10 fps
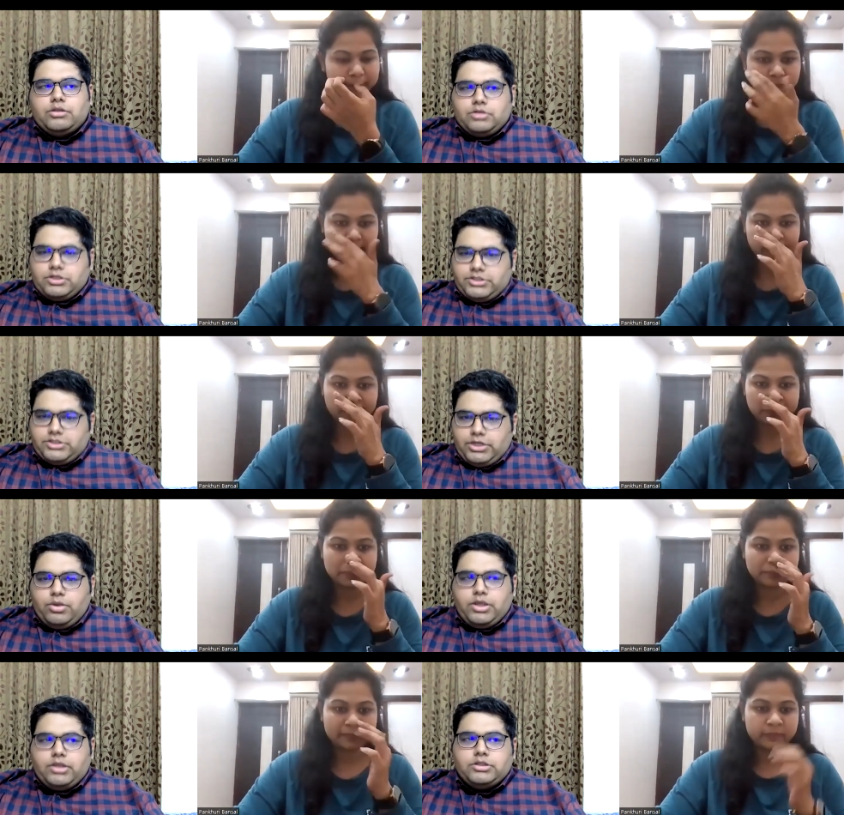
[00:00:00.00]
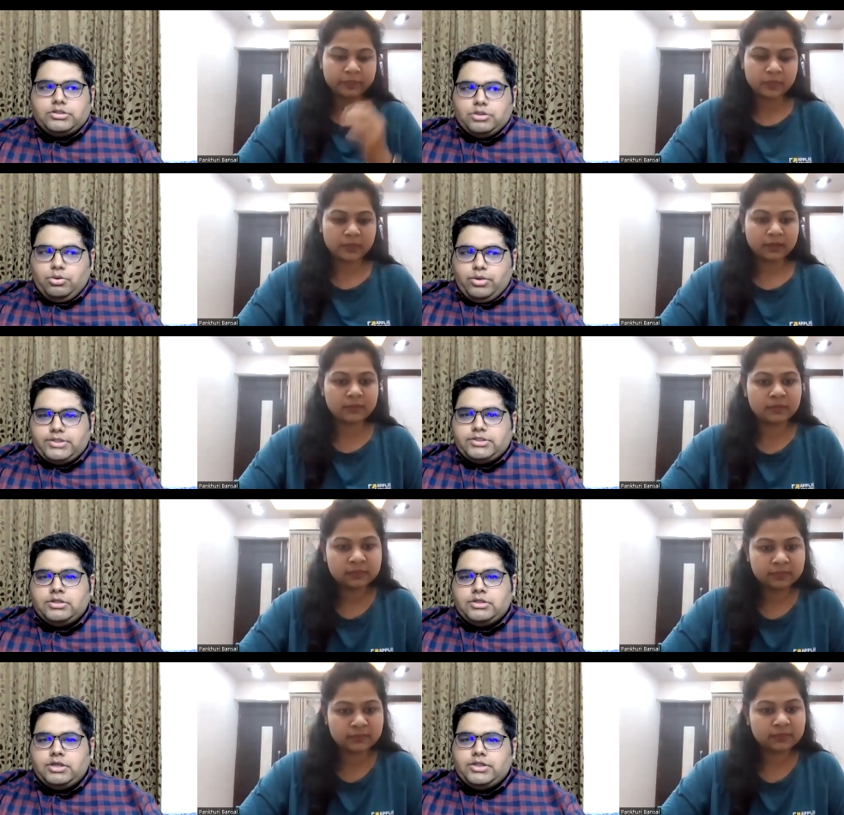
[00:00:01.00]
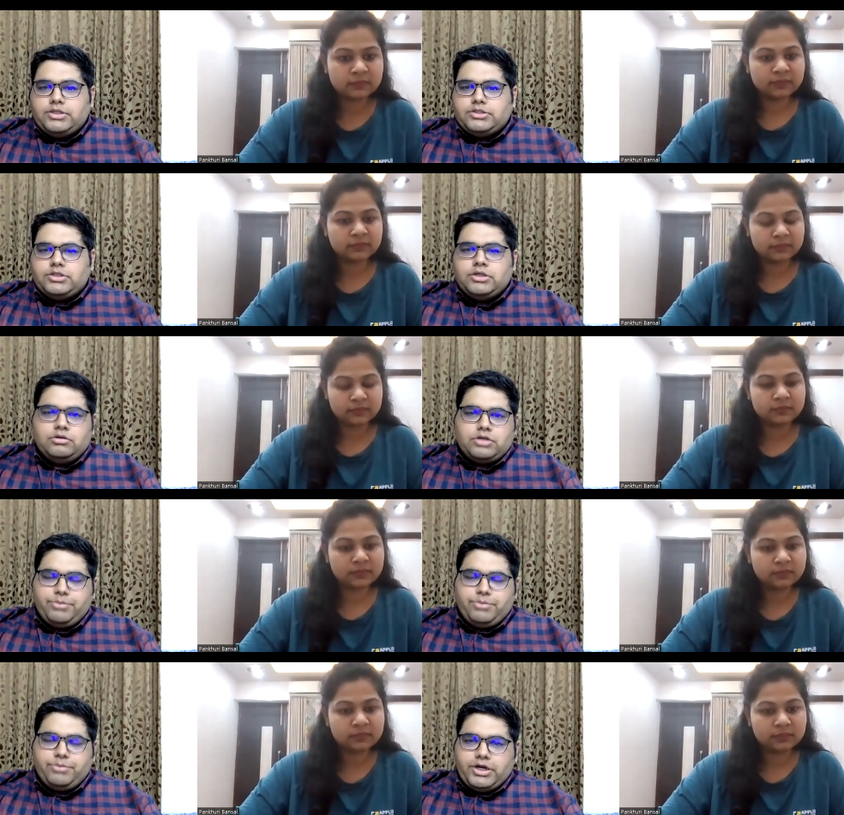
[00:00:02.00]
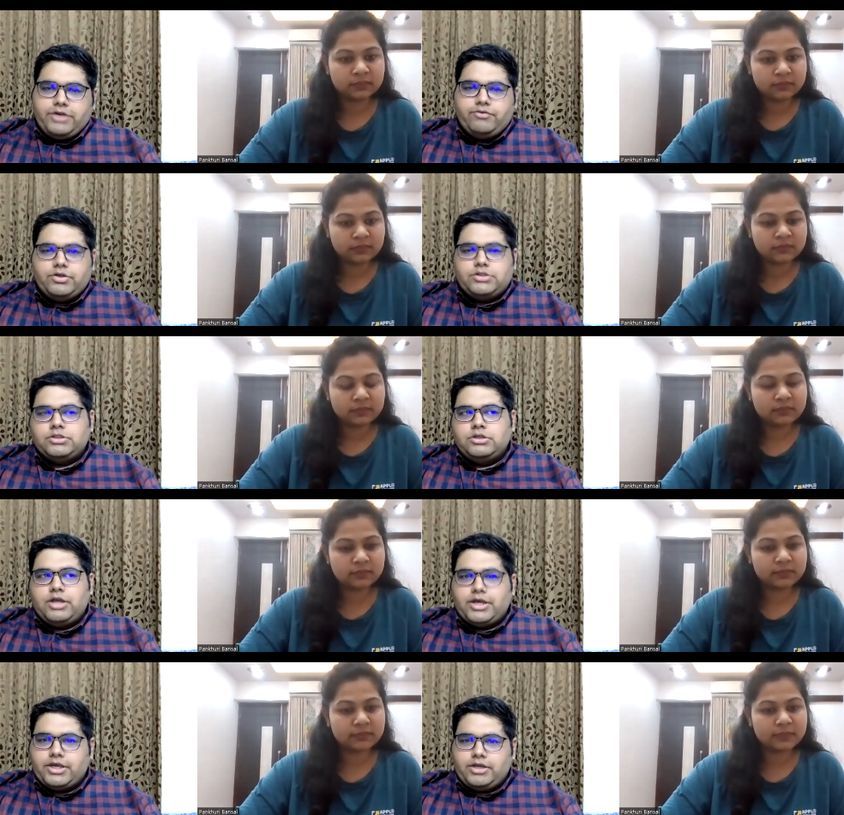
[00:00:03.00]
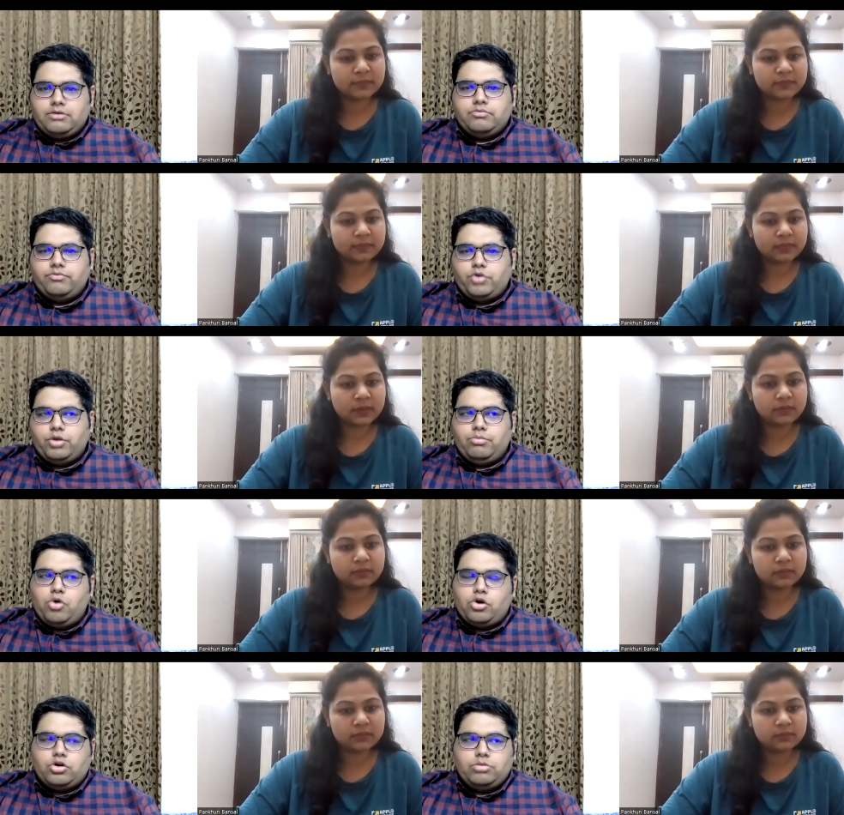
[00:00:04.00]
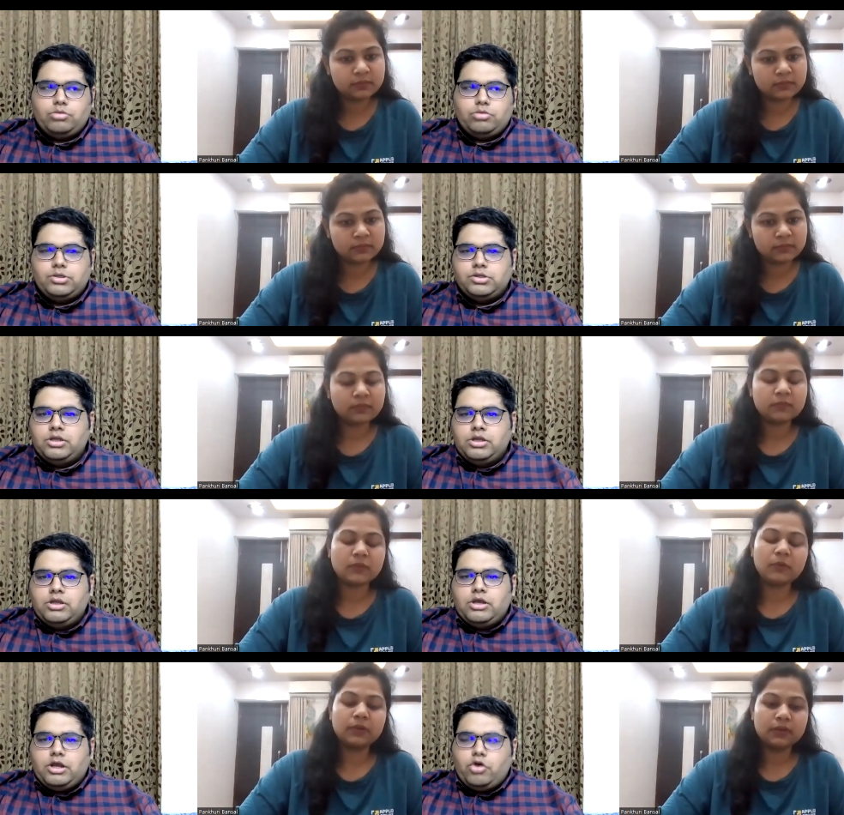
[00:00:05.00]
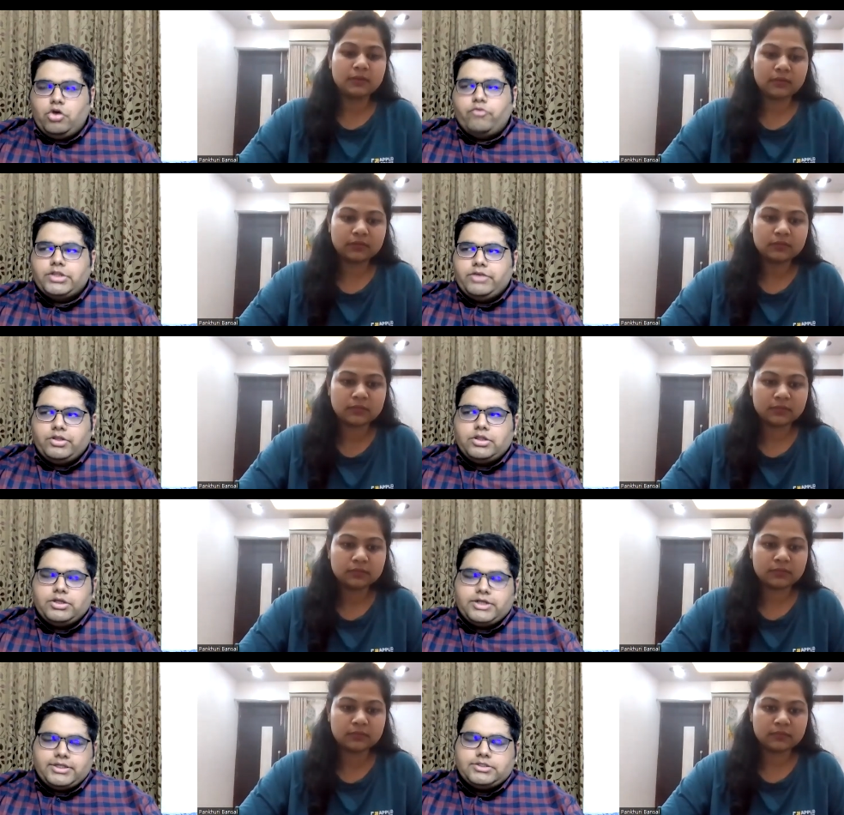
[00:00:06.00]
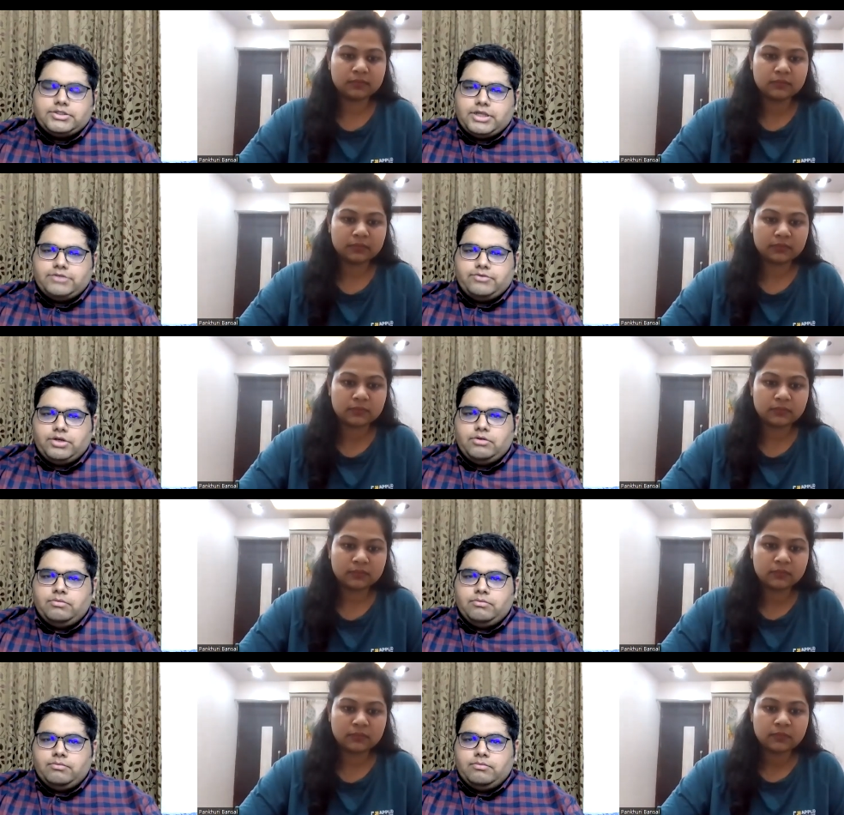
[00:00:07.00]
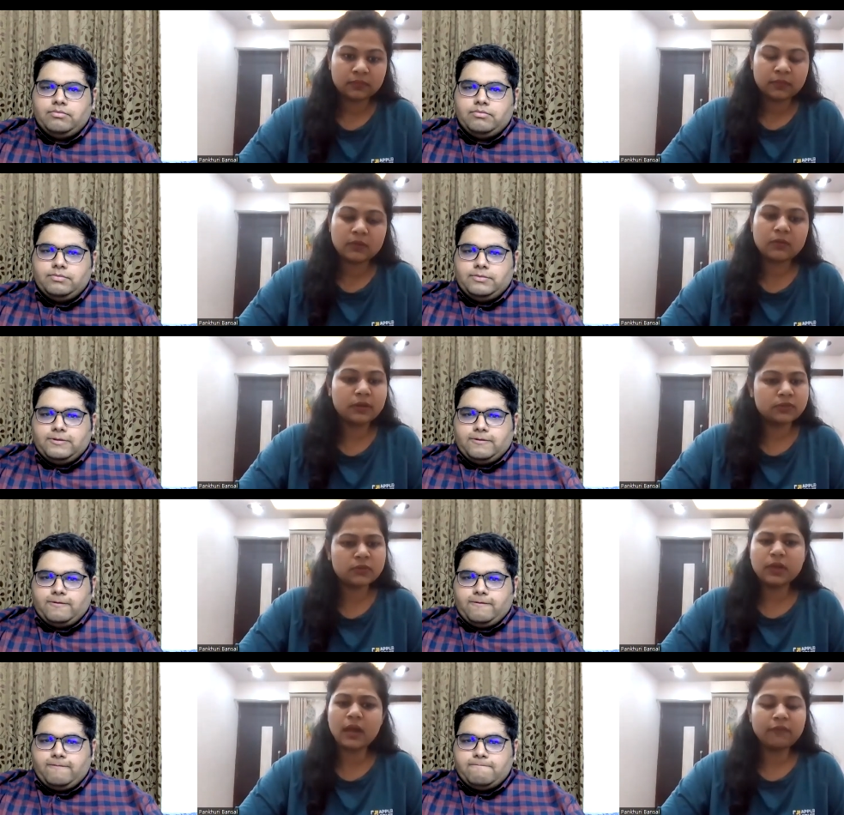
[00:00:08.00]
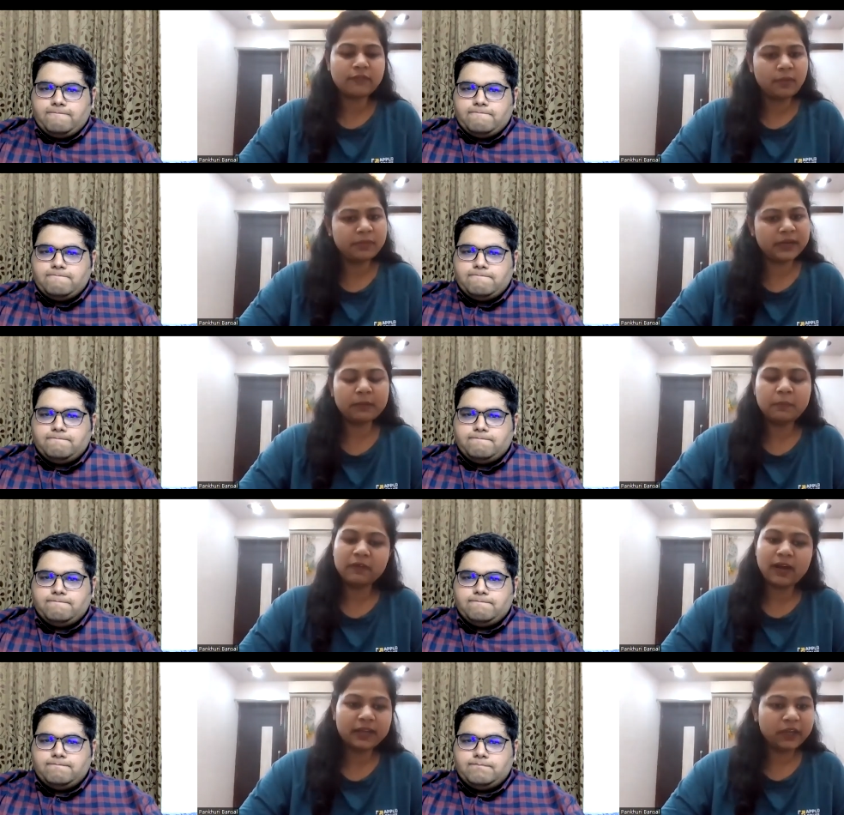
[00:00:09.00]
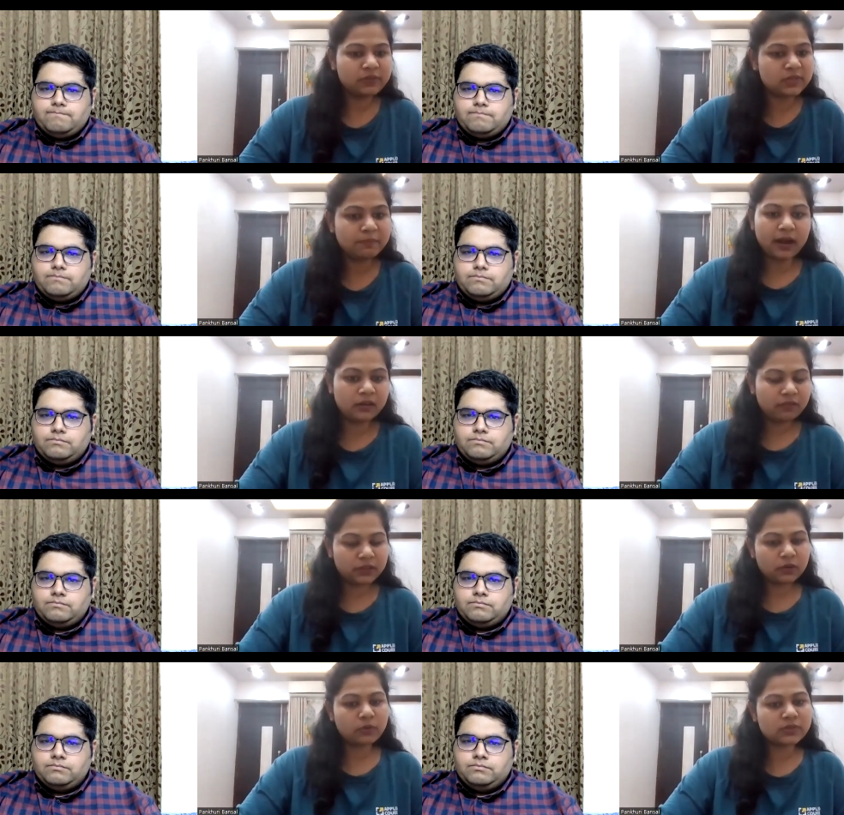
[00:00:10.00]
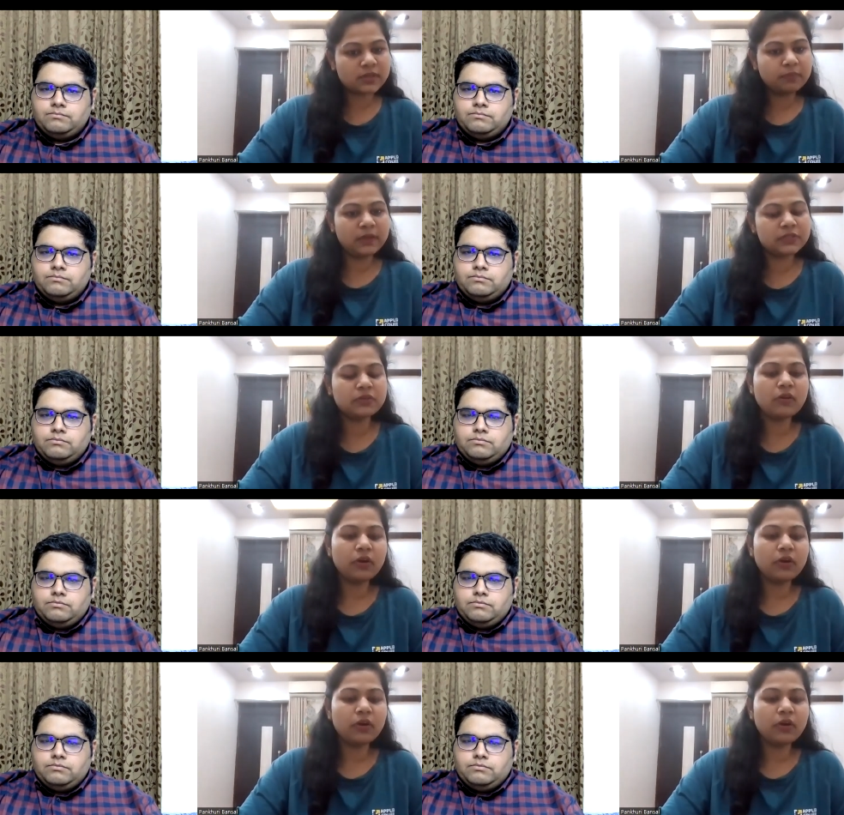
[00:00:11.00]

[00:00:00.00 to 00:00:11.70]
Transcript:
Speaker 1: this COA, this OS, and this computer networks again from October,
Speaker 2: along with giving the tests as well. Okay, so you have completed PYQs in parallel with the course completion,